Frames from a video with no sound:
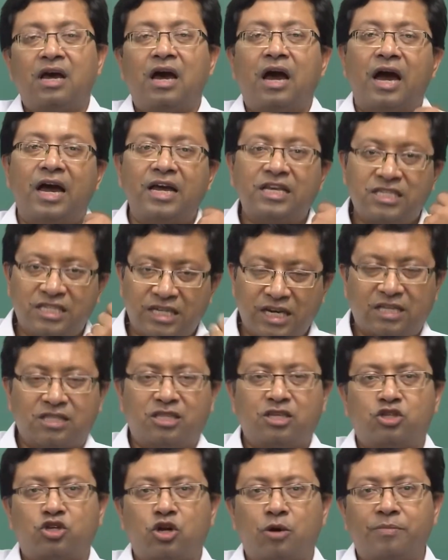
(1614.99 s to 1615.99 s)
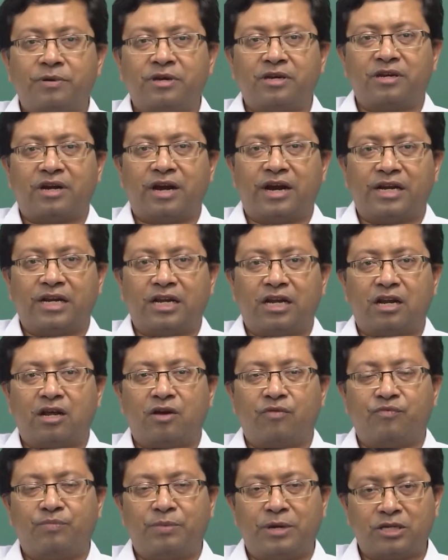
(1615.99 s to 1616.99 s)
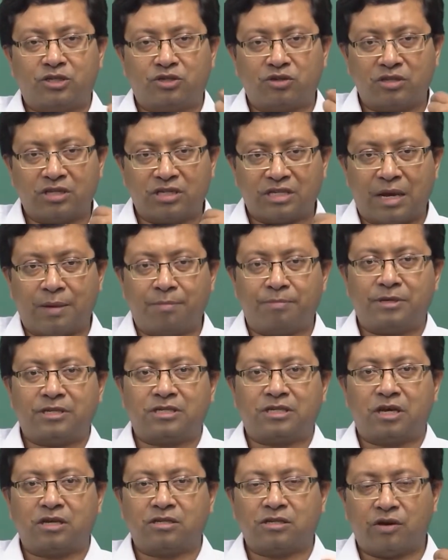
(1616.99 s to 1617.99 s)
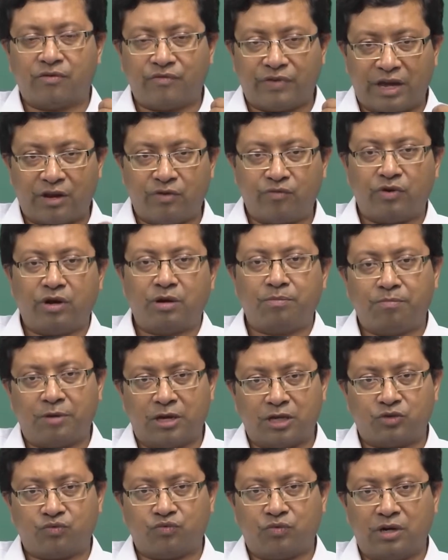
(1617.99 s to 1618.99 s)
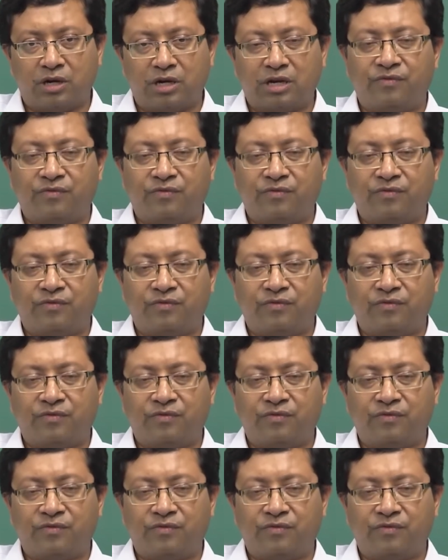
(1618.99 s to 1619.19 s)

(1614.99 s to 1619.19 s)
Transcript: I check the stopping criteria based on the sample size of N1 plus 1.